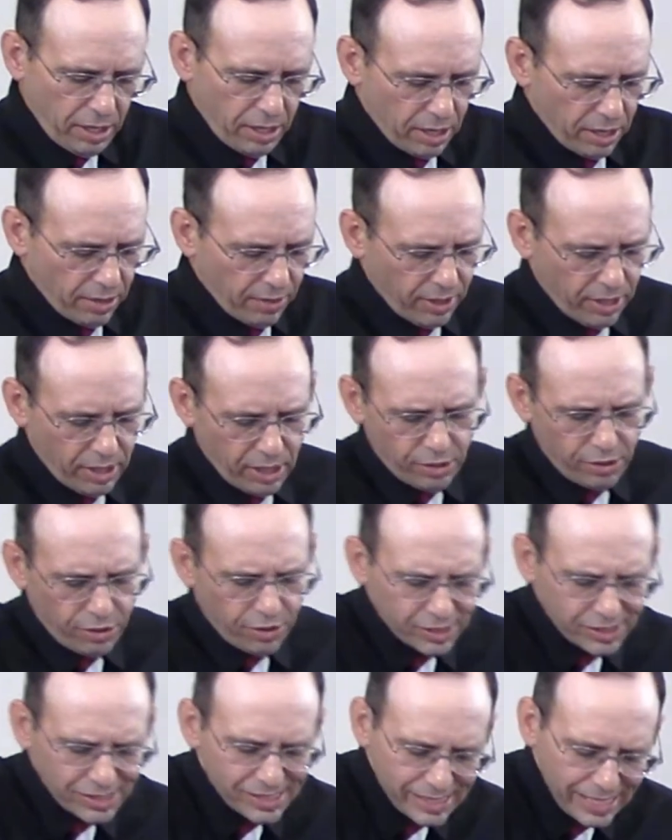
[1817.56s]
Now, and you
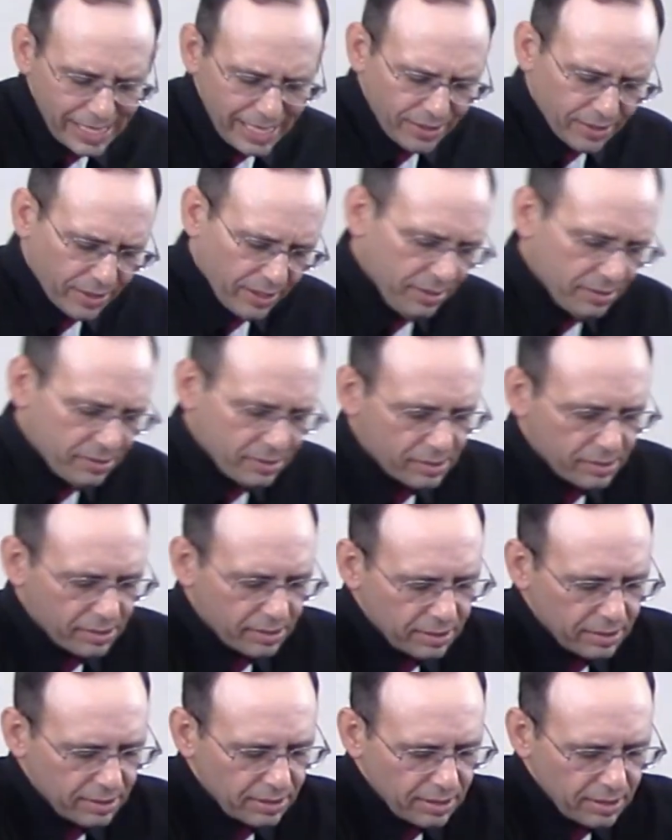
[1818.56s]
can see this.
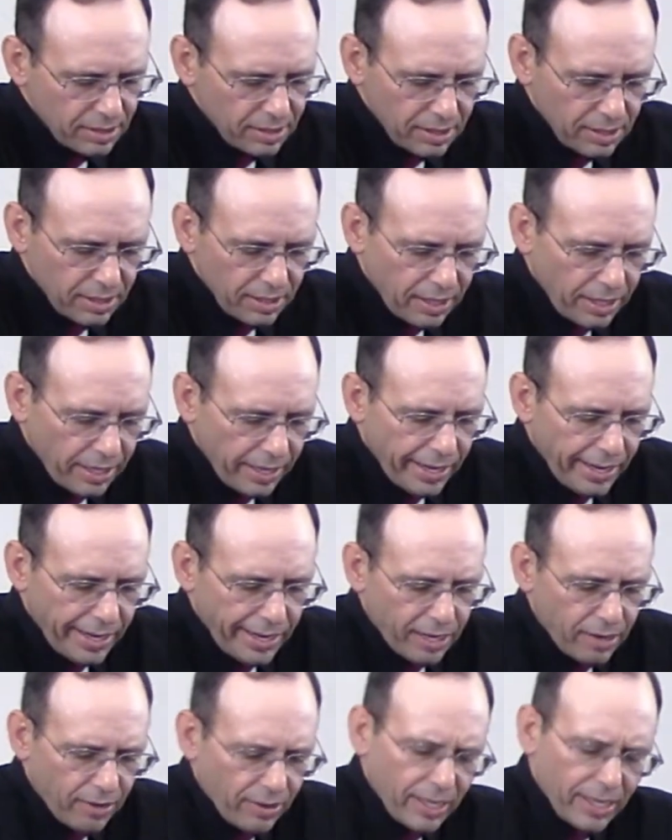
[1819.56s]

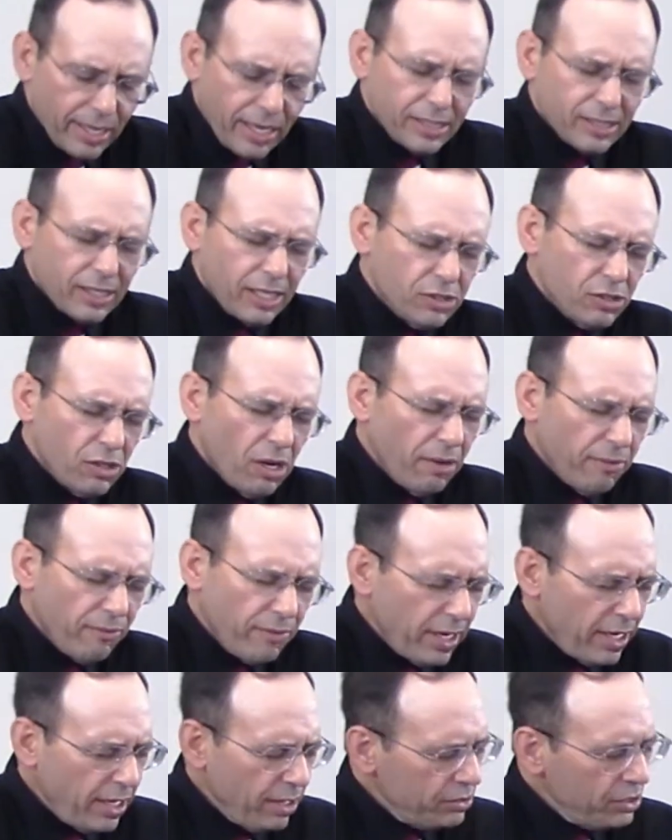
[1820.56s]
And I saw a
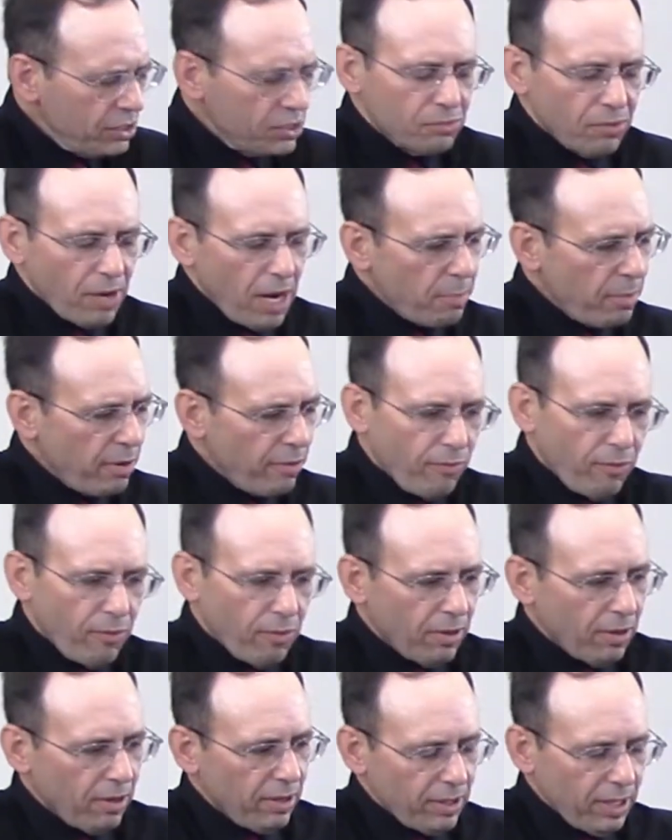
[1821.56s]
video just right
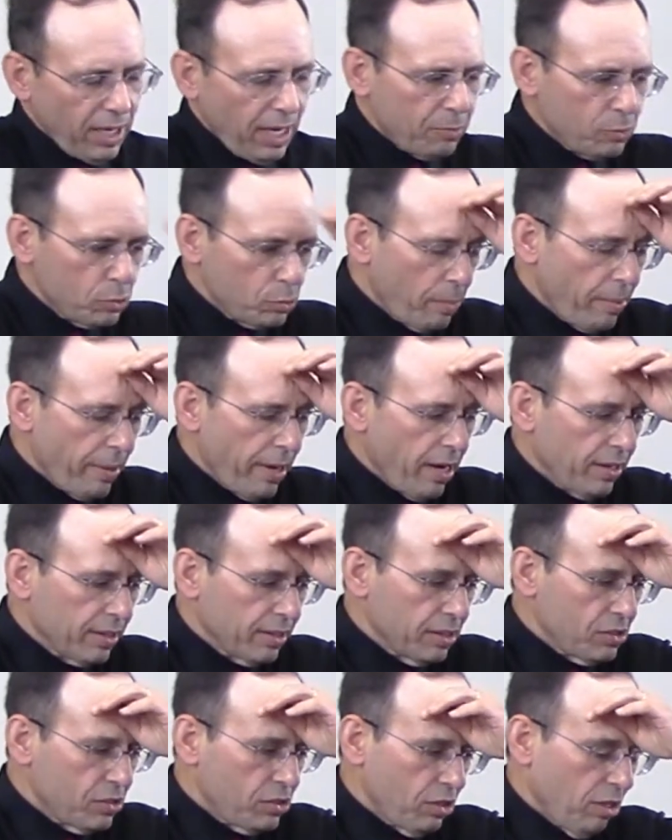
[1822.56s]
before I was preparing
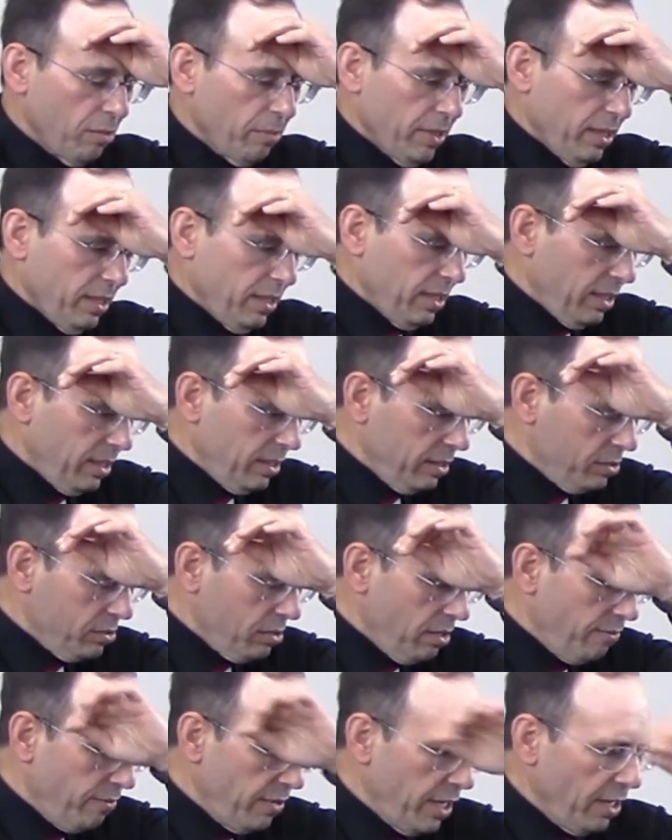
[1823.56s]
this sermon. I saw
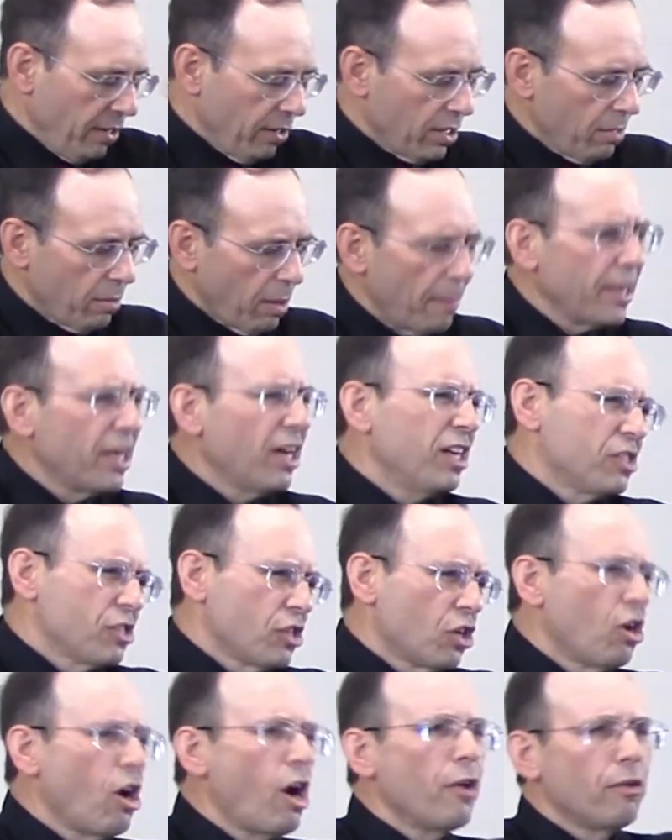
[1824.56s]
a video come up because
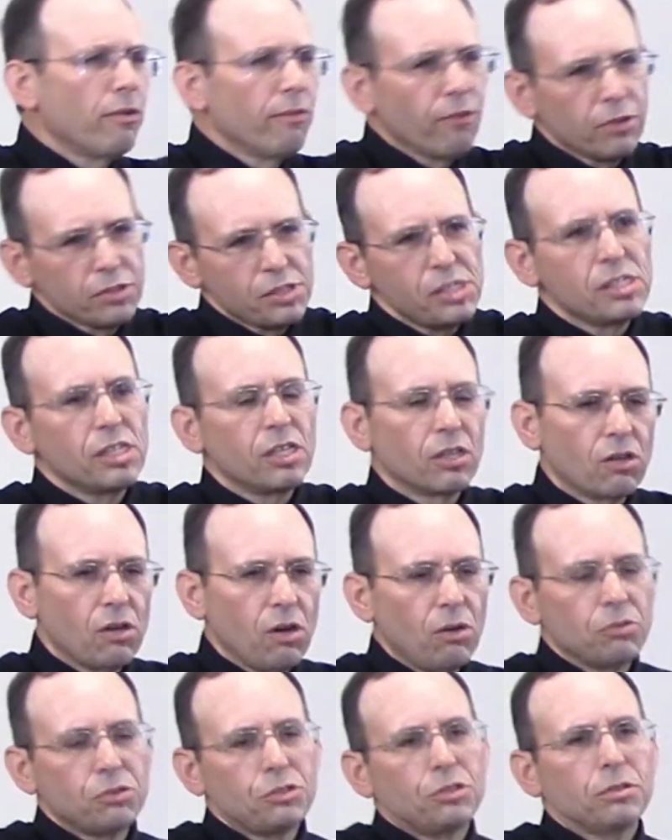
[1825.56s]
of the controversies in the
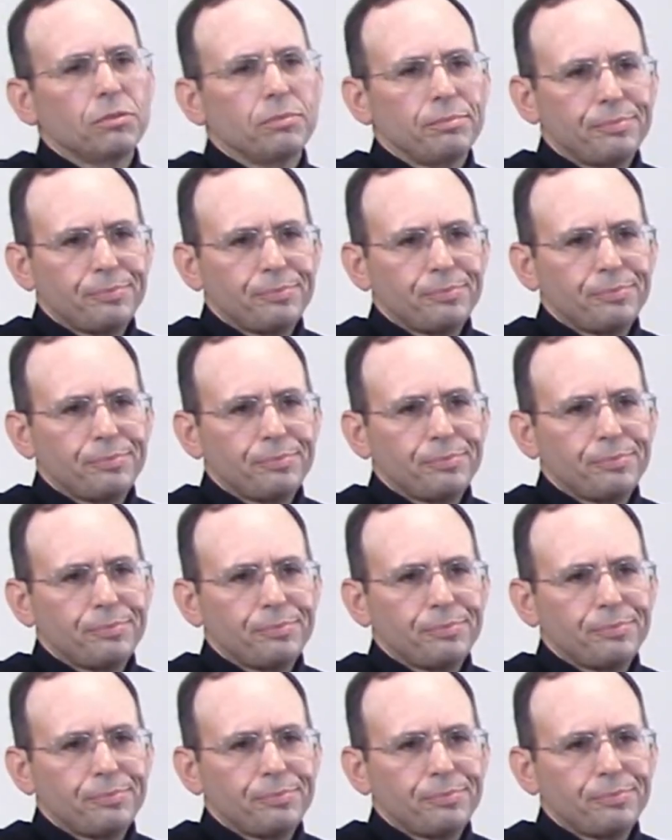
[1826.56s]
culture.